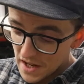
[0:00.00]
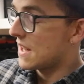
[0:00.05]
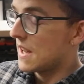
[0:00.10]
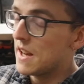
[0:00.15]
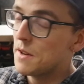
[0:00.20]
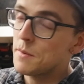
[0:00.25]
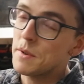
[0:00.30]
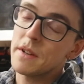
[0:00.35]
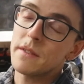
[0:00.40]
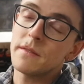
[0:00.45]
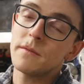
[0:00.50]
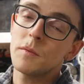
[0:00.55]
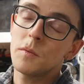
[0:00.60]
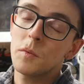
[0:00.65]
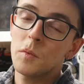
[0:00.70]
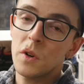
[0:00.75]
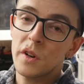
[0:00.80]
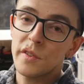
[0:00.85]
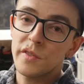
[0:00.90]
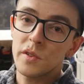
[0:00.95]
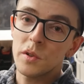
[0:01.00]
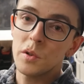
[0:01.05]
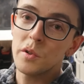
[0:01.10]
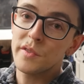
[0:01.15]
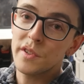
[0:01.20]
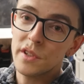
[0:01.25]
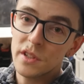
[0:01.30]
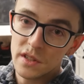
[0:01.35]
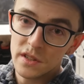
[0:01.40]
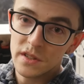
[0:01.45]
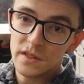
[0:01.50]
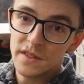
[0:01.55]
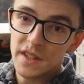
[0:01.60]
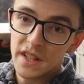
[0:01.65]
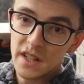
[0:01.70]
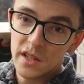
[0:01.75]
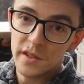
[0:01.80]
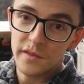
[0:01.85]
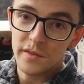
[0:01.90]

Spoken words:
Anyway, waffle over. Thank you